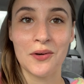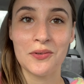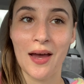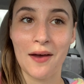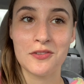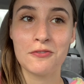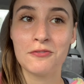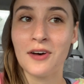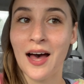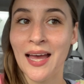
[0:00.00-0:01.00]
you have to
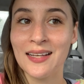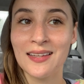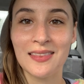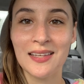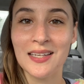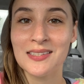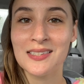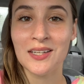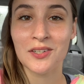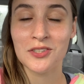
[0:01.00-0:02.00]
find the
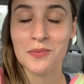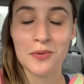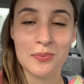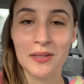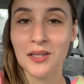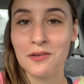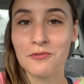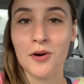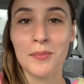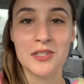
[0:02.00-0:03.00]
things that you're supposed to be looking
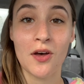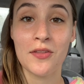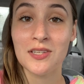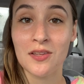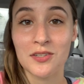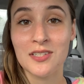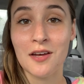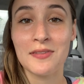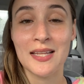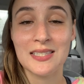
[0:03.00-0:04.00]
for amongst all this other
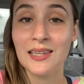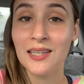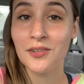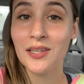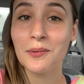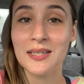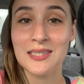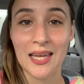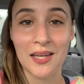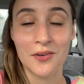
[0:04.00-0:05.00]
stuff, and that's literally what
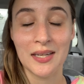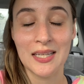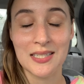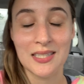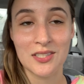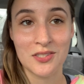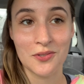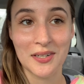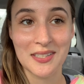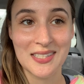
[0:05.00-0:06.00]
it's like going into these
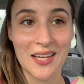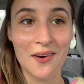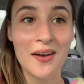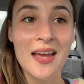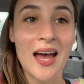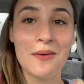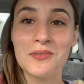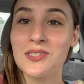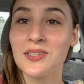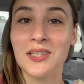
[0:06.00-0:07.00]
stores. So I'm
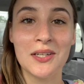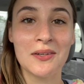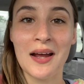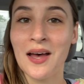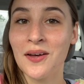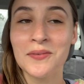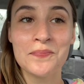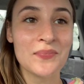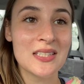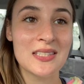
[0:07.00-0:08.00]
just looking around,
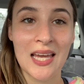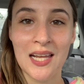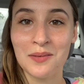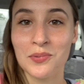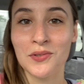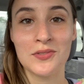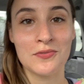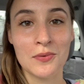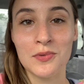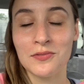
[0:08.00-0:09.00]
scanning booths
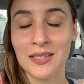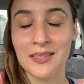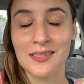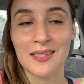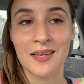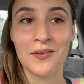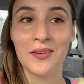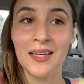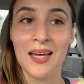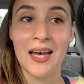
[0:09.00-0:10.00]
for movies, so
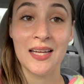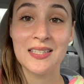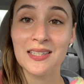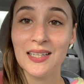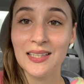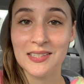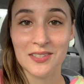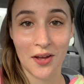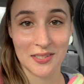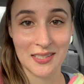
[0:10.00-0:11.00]
it's a little
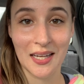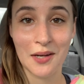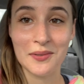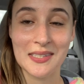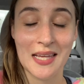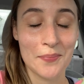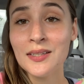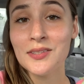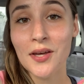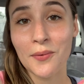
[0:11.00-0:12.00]
exhausting, I will say.
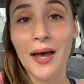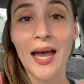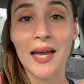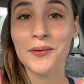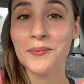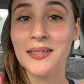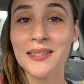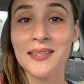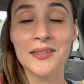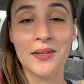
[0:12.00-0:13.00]
So I
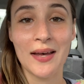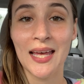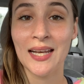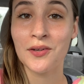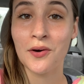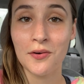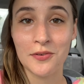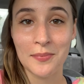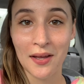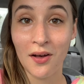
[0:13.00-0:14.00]
will go ahead and go
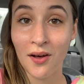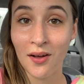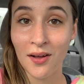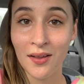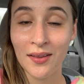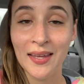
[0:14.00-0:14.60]
over my haul,